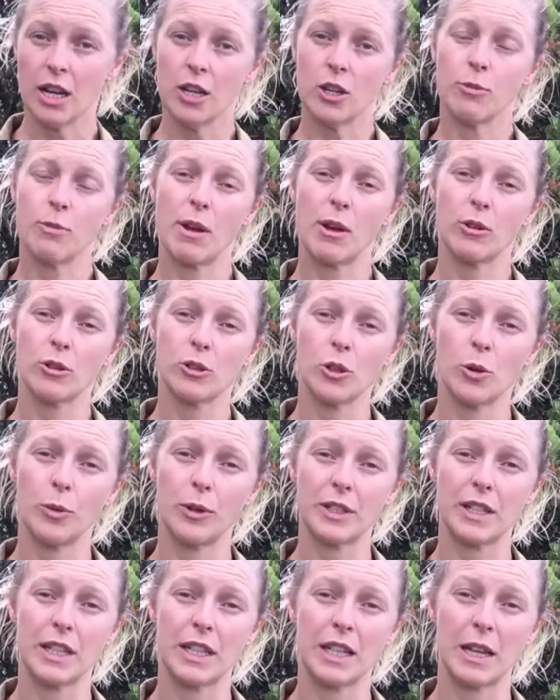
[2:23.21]
you may also
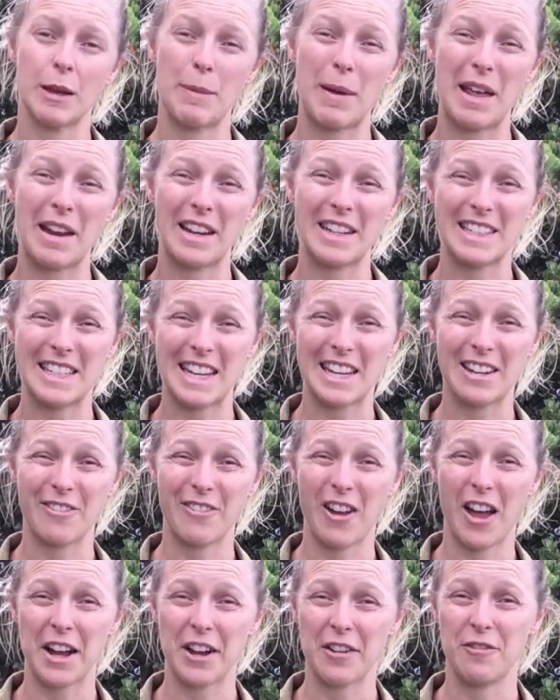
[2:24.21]
want to think about
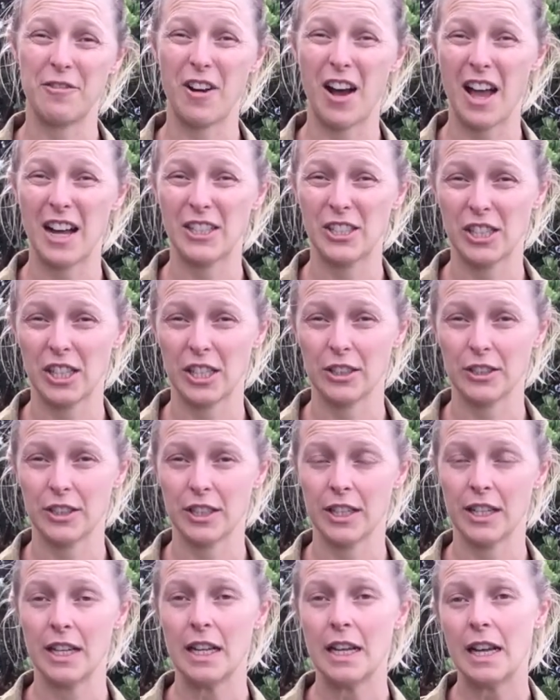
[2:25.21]
identifying a fire
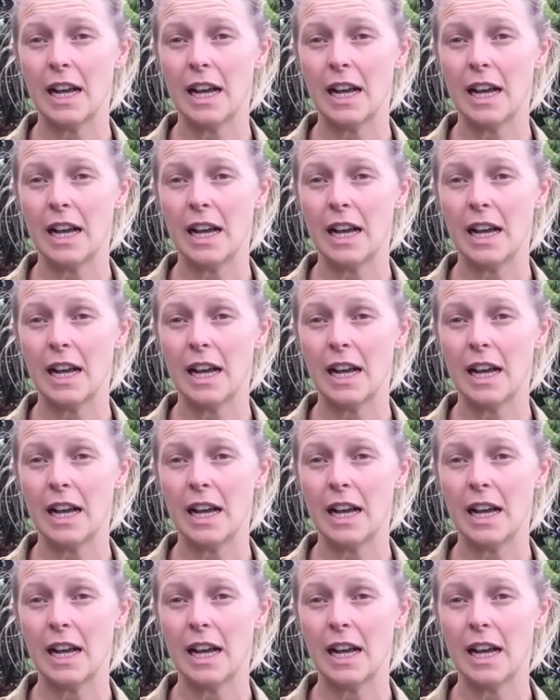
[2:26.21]
shelter,